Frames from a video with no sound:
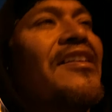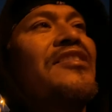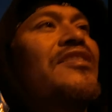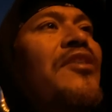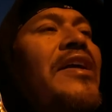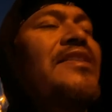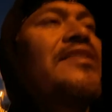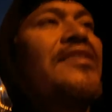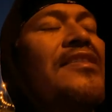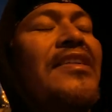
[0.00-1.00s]
just crazy
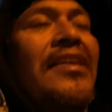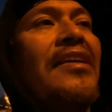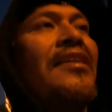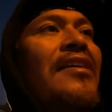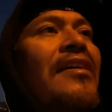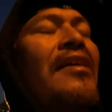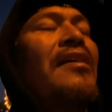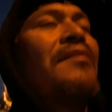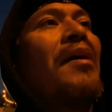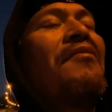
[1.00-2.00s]
to see
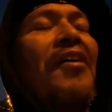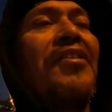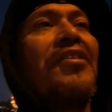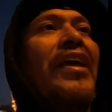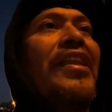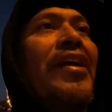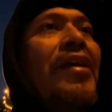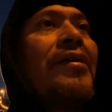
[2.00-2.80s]
my father lay there.